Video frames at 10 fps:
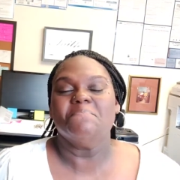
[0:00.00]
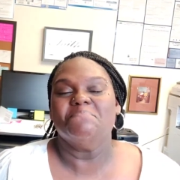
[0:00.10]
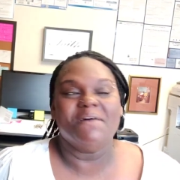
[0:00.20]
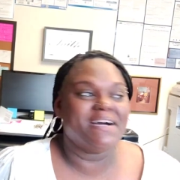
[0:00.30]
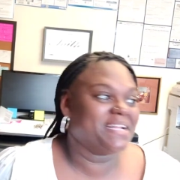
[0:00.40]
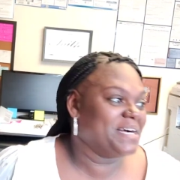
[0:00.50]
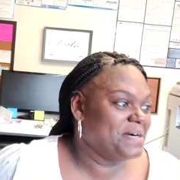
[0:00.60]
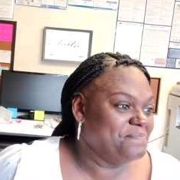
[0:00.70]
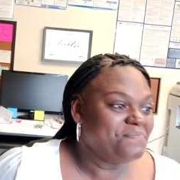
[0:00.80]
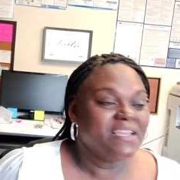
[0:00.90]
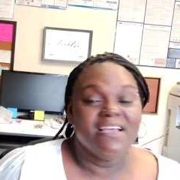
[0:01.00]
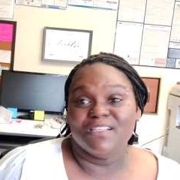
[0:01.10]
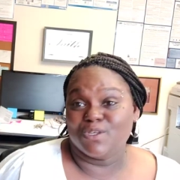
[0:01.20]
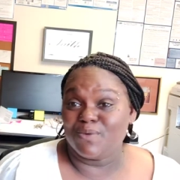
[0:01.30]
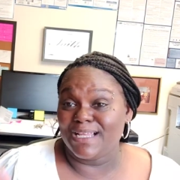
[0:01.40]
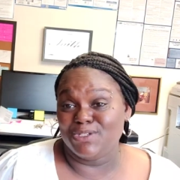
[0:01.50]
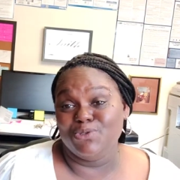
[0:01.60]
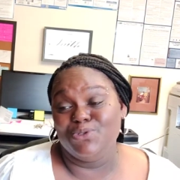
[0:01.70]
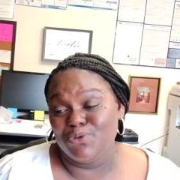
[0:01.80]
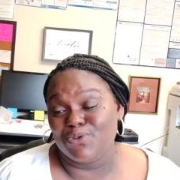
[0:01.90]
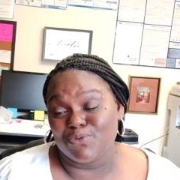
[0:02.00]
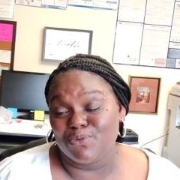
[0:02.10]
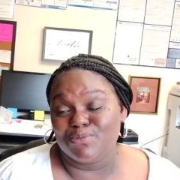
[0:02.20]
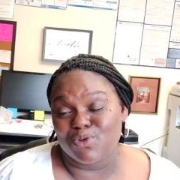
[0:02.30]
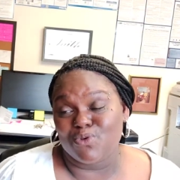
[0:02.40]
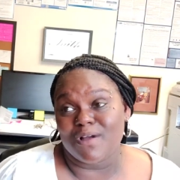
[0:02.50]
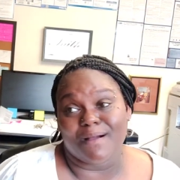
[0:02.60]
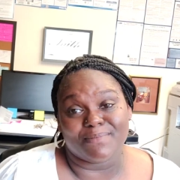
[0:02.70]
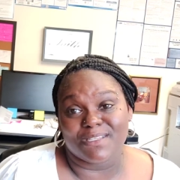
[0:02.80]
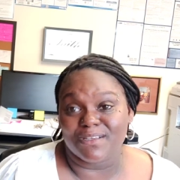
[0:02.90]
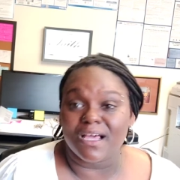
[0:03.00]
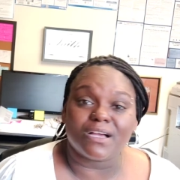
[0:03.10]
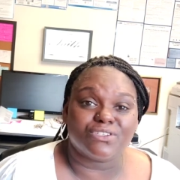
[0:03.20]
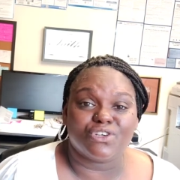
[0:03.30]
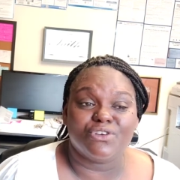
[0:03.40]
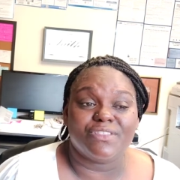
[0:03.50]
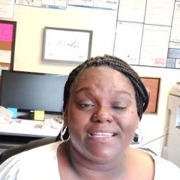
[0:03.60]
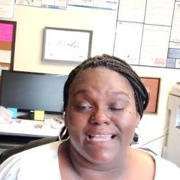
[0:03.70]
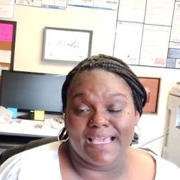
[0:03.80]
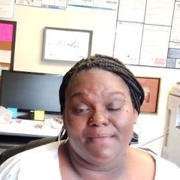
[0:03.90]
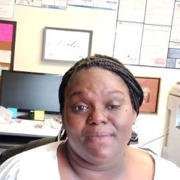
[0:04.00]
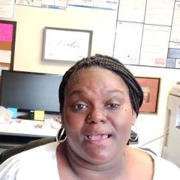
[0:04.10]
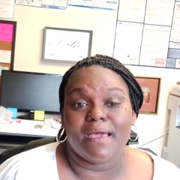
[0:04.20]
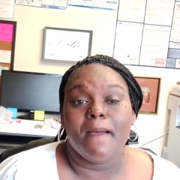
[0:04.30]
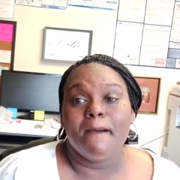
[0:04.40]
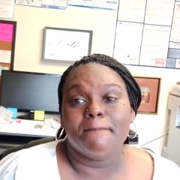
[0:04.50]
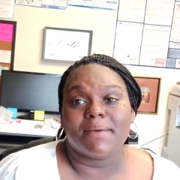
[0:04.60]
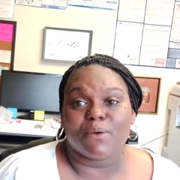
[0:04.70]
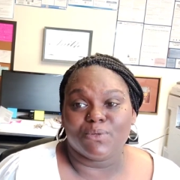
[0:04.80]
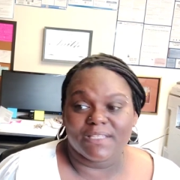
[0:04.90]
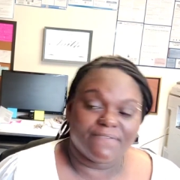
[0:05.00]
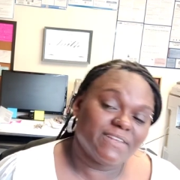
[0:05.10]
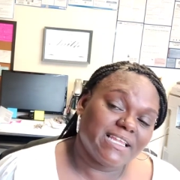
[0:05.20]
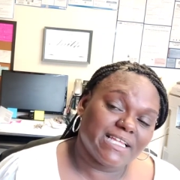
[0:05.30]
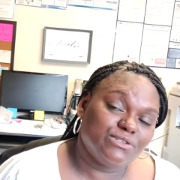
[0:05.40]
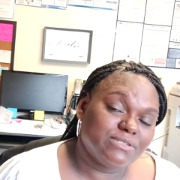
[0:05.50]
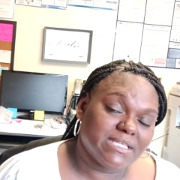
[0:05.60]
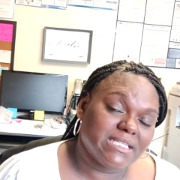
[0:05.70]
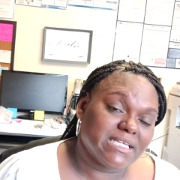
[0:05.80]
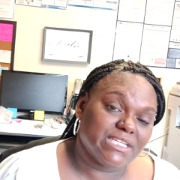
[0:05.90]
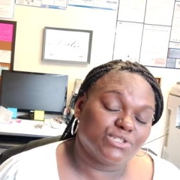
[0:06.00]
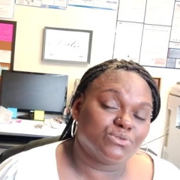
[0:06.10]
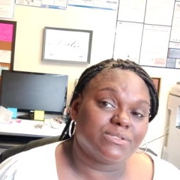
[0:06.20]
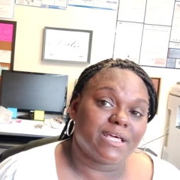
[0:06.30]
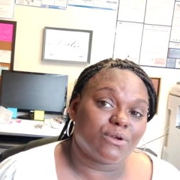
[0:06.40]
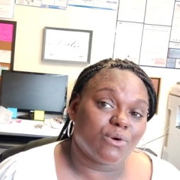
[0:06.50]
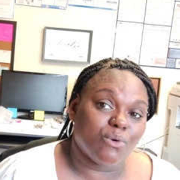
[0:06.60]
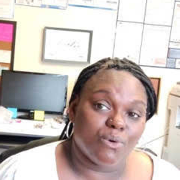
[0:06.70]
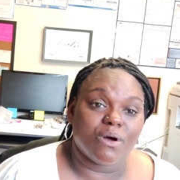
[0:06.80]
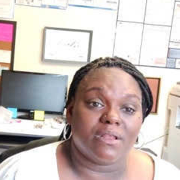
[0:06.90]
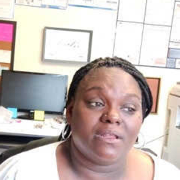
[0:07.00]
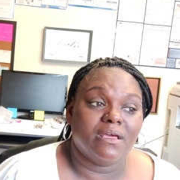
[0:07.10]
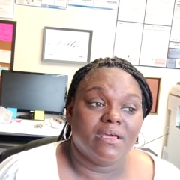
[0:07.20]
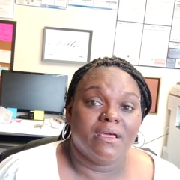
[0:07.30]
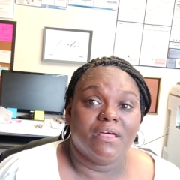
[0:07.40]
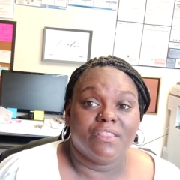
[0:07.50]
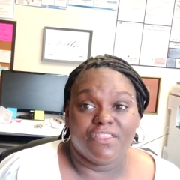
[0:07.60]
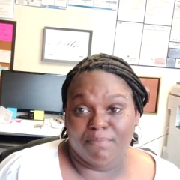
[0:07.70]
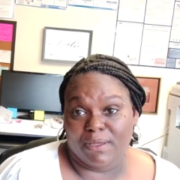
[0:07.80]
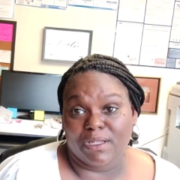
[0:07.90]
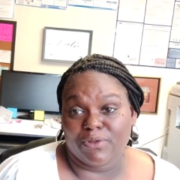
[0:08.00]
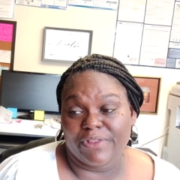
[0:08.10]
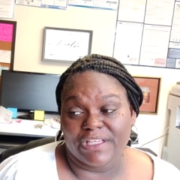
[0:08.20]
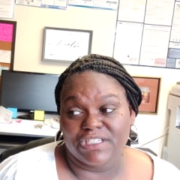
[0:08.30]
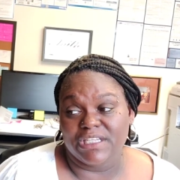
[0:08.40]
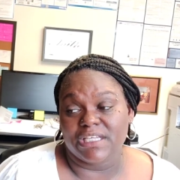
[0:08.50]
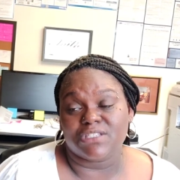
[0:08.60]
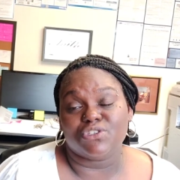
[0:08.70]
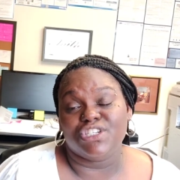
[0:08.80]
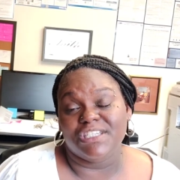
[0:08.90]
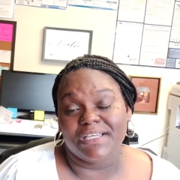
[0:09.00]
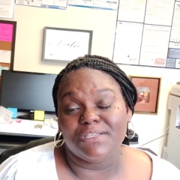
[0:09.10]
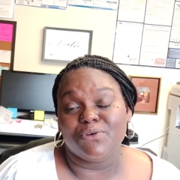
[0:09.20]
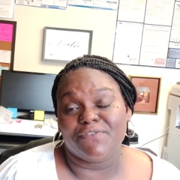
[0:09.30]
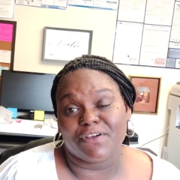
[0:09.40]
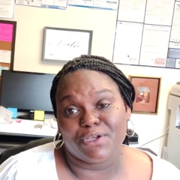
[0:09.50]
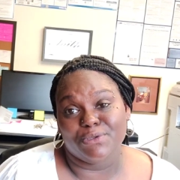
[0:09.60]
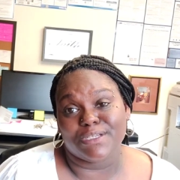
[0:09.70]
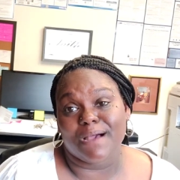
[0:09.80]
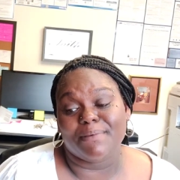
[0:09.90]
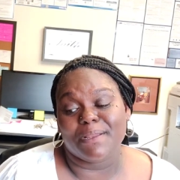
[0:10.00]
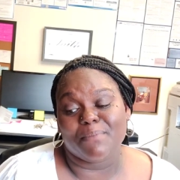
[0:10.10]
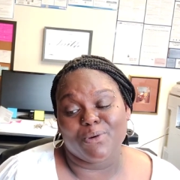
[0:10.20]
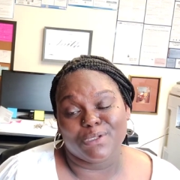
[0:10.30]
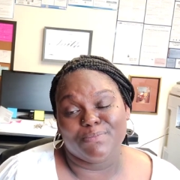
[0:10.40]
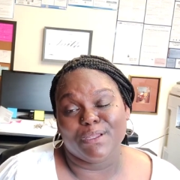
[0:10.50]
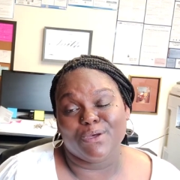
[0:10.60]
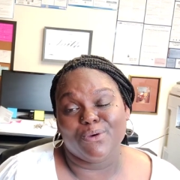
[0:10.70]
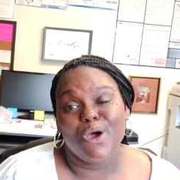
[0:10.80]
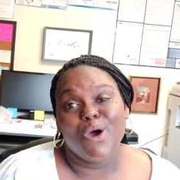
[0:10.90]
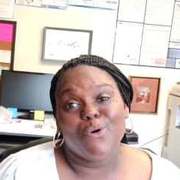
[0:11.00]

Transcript: but um, so when I do do the room tour, I'm still not gonna show you the name yet, but I will definitely let you see the initials that are on the pillow that she did. So she did do a very cute job, and the bonus pillow